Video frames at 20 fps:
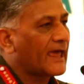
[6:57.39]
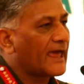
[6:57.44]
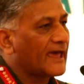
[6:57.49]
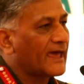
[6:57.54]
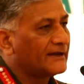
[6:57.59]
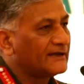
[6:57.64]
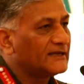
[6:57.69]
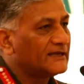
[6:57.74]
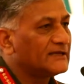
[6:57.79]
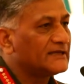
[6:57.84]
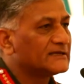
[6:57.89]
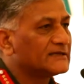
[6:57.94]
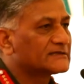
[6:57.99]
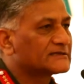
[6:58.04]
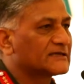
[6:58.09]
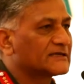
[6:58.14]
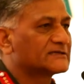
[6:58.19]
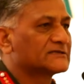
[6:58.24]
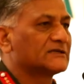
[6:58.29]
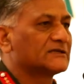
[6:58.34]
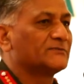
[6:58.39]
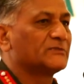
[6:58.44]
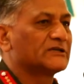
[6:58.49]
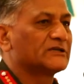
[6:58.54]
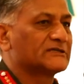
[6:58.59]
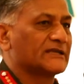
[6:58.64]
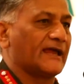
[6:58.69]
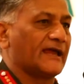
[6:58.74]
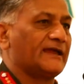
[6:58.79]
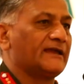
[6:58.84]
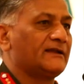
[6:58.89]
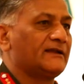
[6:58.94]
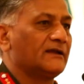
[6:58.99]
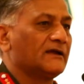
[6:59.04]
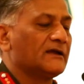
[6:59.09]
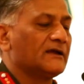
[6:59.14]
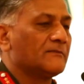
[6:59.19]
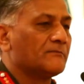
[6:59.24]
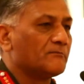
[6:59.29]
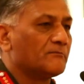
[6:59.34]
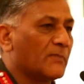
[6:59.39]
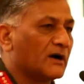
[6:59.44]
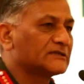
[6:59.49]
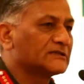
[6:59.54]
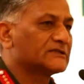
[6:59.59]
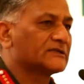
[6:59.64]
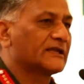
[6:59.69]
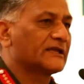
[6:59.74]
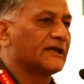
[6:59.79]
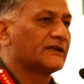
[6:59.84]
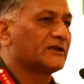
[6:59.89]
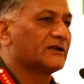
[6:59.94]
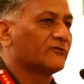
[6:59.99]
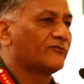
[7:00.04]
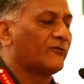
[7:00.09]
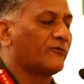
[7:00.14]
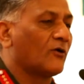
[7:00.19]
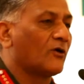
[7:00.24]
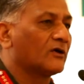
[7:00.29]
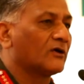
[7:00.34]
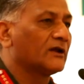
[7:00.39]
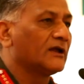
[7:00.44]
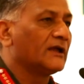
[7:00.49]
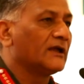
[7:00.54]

any system design must cater for